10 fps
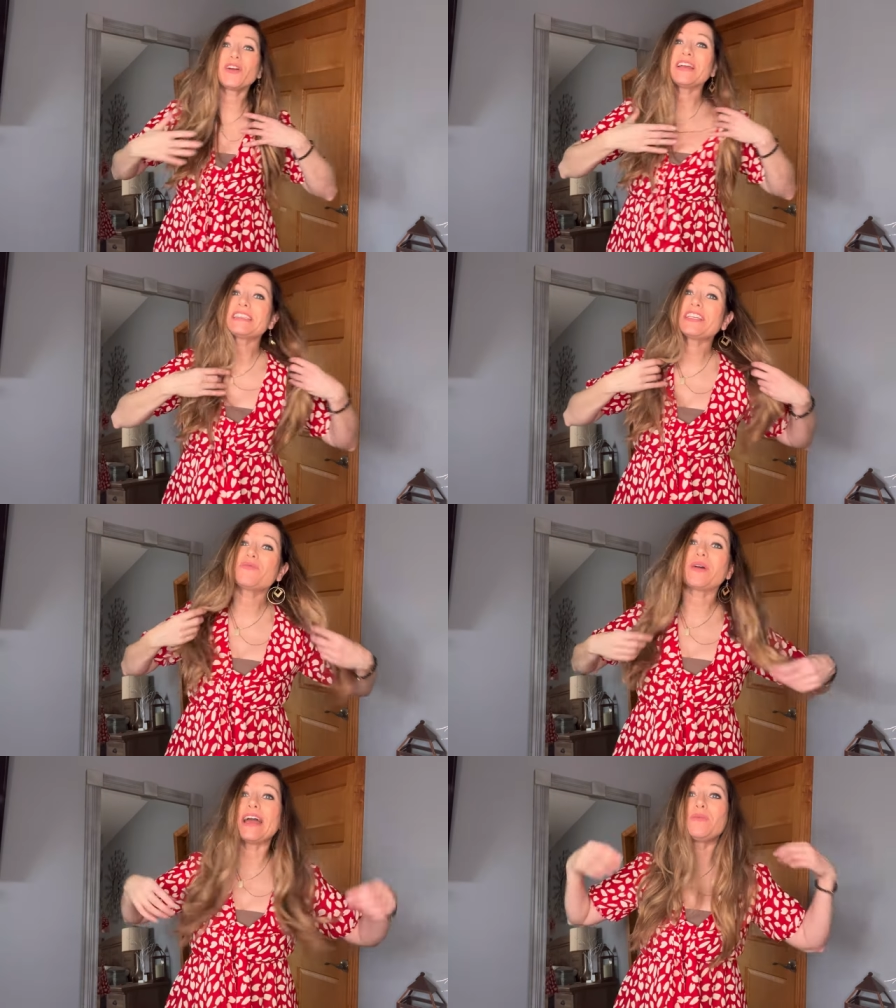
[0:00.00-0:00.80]
is the
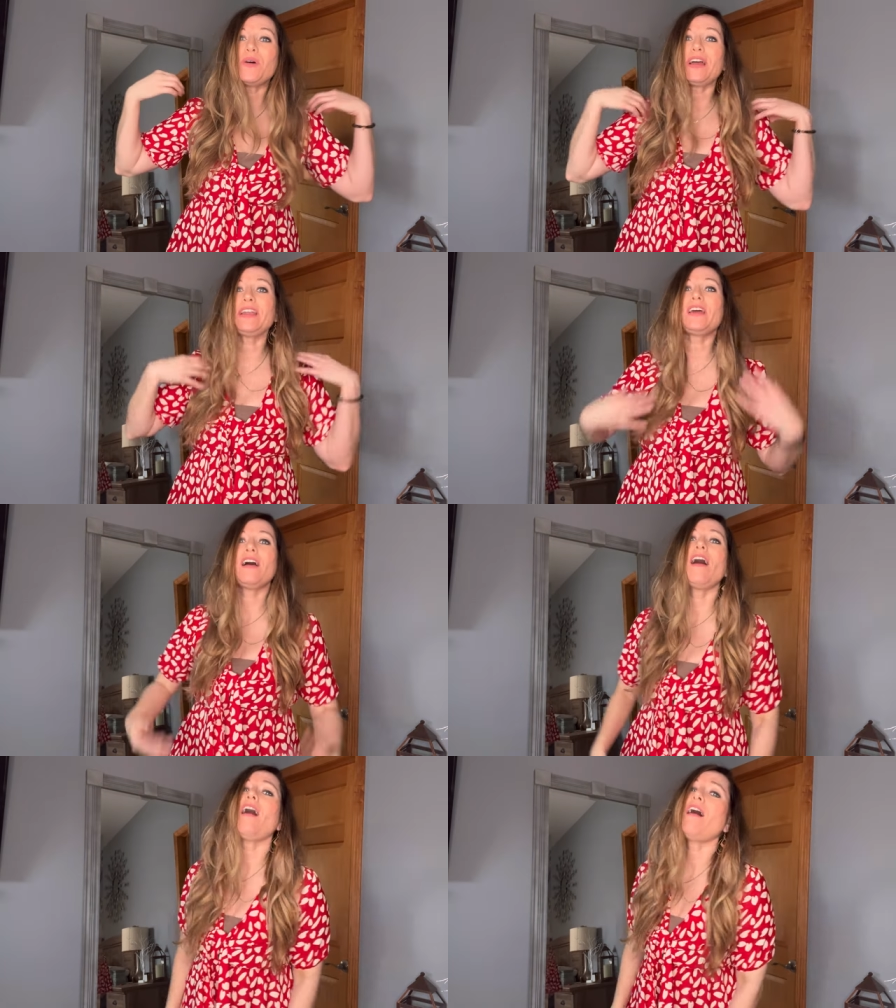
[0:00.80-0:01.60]
red one.
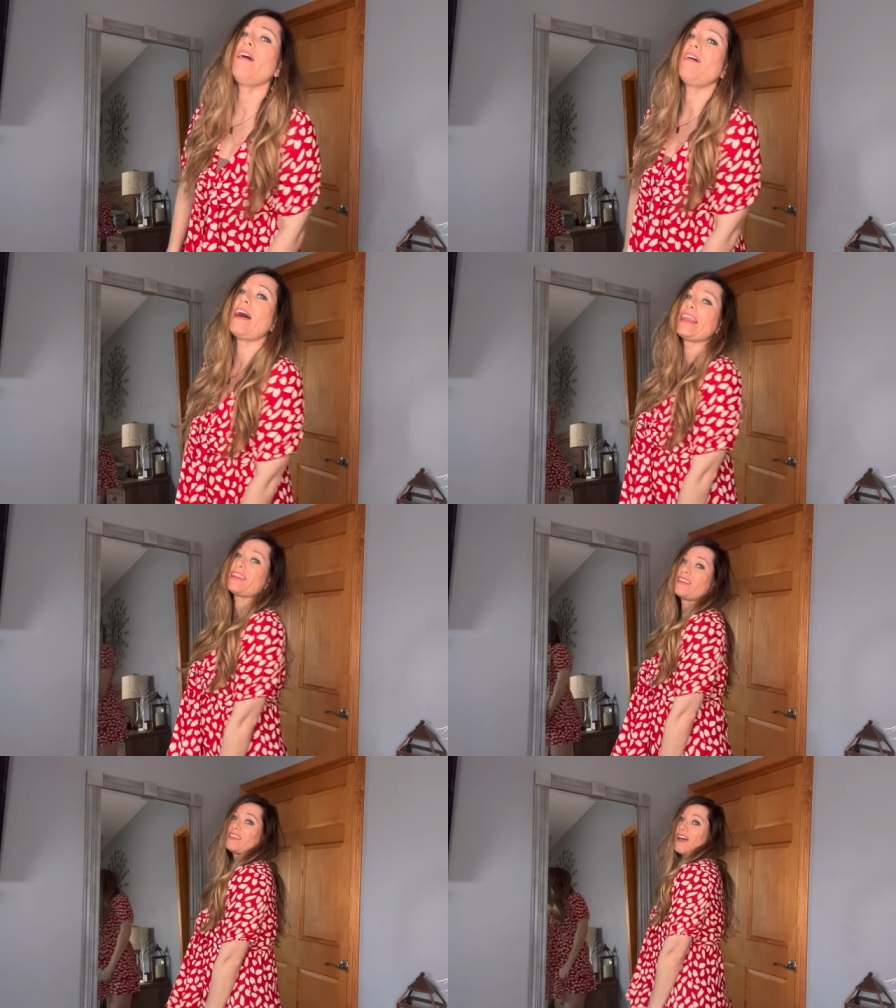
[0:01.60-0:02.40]
Oh,
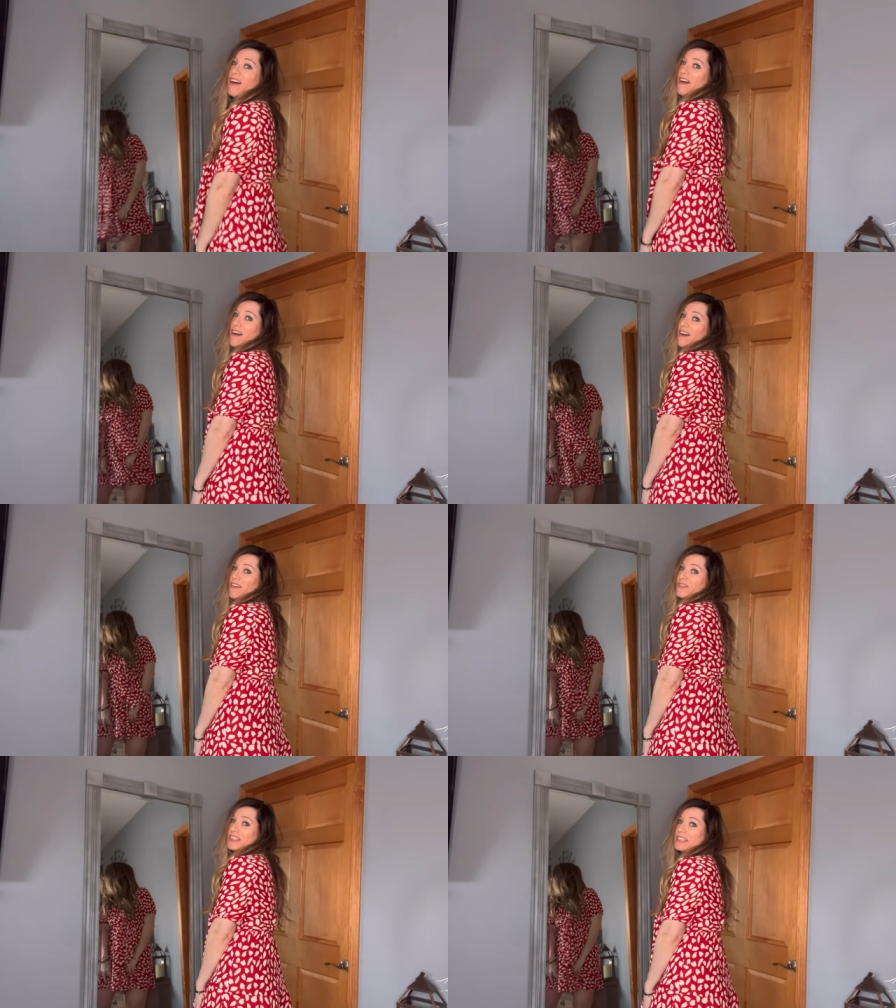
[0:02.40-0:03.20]
I
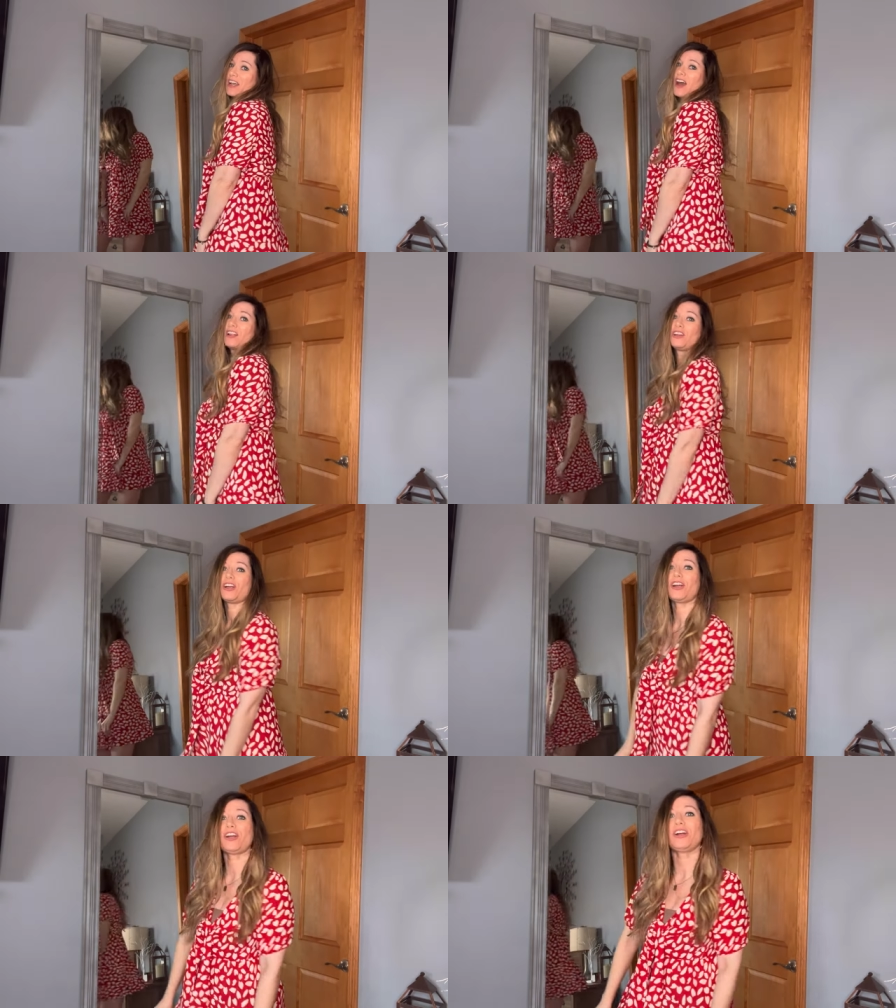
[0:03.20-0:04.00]
love this
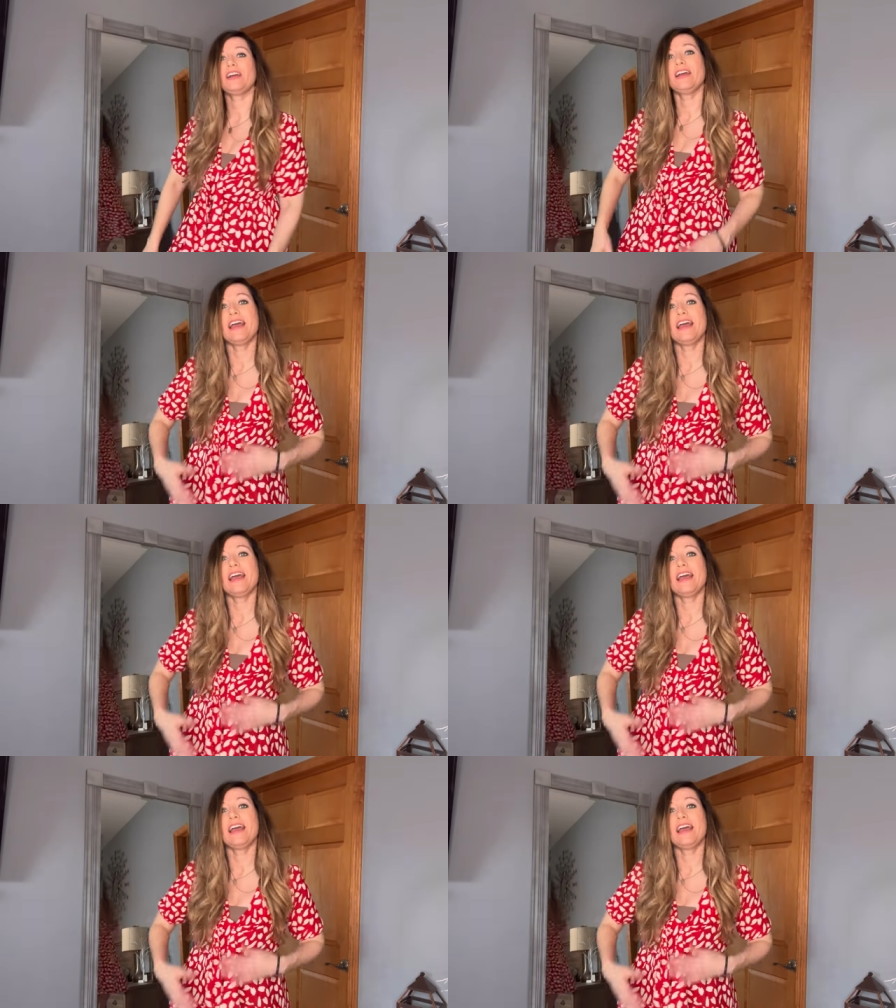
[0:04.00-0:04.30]
color.